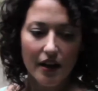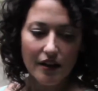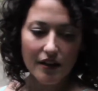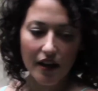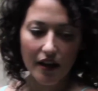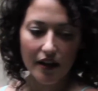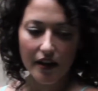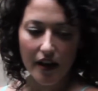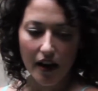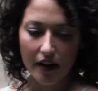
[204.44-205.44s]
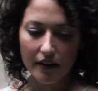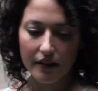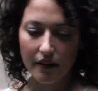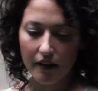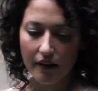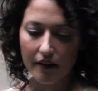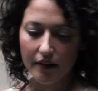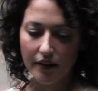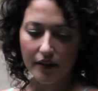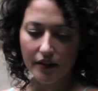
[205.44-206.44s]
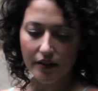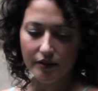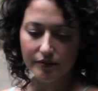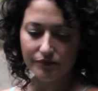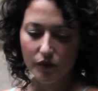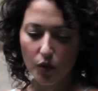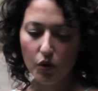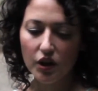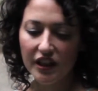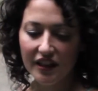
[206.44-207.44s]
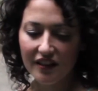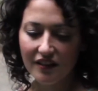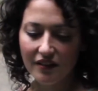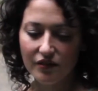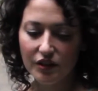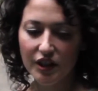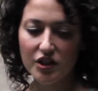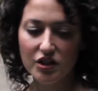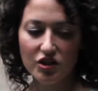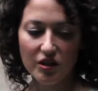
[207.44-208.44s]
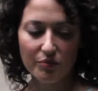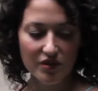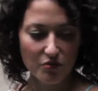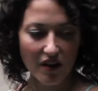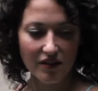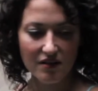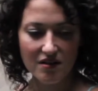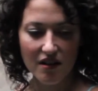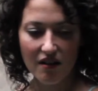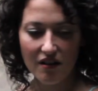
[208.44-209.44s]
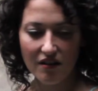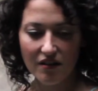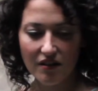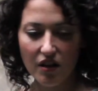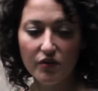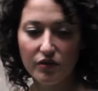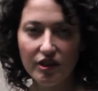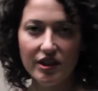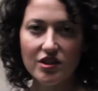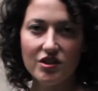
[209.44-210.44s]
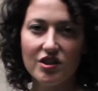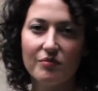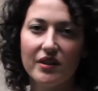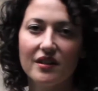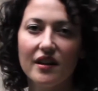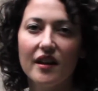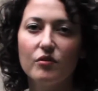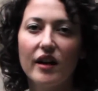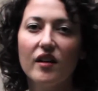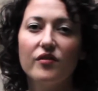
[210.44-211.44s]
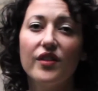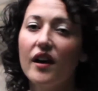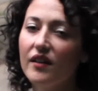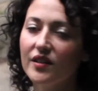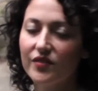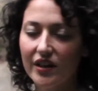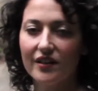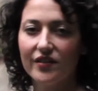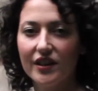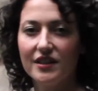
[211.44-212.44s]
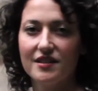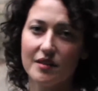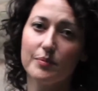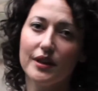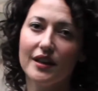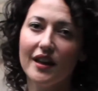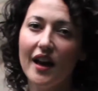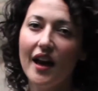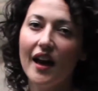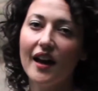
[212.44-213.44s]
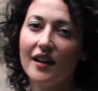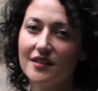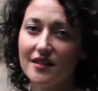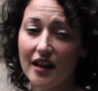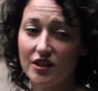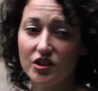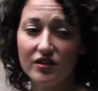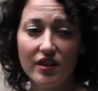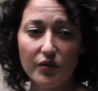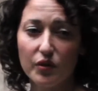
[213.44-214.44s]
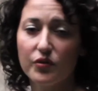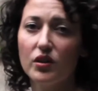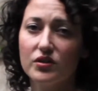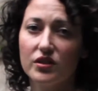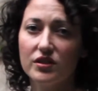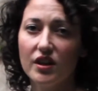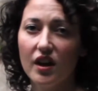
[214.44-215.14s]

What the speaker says: They had a working relationship as well as a love relationship, and it ran very, very, very deeply and actually never faltered,